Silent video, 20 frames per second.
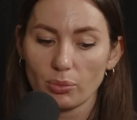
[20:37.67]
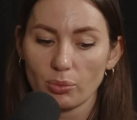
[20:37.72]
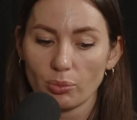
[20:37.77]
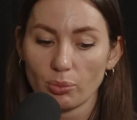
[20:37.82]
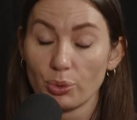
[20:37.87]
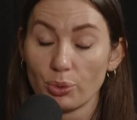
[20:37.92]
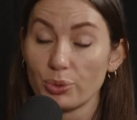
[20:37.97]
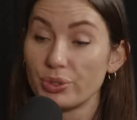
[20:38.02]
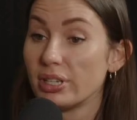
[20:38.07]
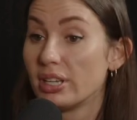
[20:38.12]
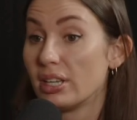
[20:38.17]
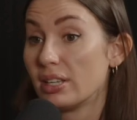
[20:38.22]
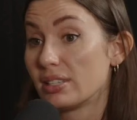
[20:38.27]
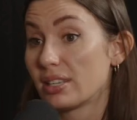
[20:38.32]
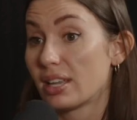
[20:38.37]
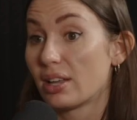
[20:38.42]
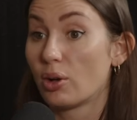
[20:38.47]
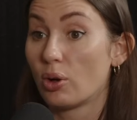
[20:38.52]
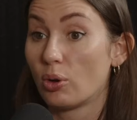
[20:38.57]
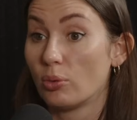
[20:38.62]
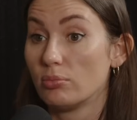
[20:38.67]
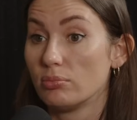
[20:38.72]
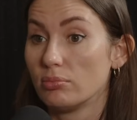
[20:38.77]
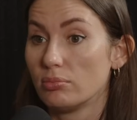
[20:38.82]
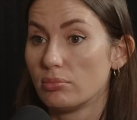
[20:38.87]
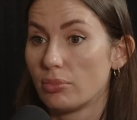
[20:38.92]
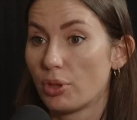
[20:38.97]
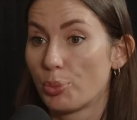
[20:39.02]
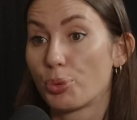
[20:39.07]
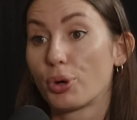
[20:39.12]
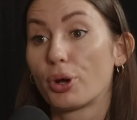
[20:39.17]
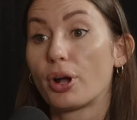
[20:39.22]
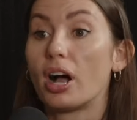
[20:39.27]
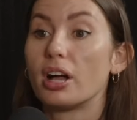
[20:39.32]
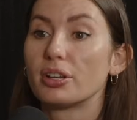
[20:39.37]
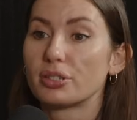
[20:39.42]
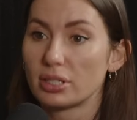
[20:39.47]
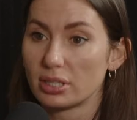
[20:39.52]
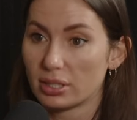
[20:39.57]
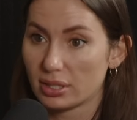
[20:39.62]
routines at home, the
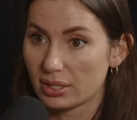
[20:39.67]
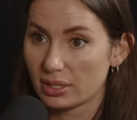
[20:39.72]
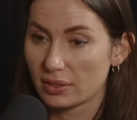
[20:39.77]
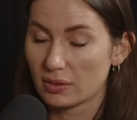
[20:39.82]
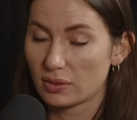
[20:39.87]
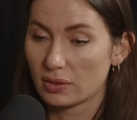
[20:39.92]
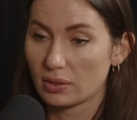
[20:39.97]
precautions.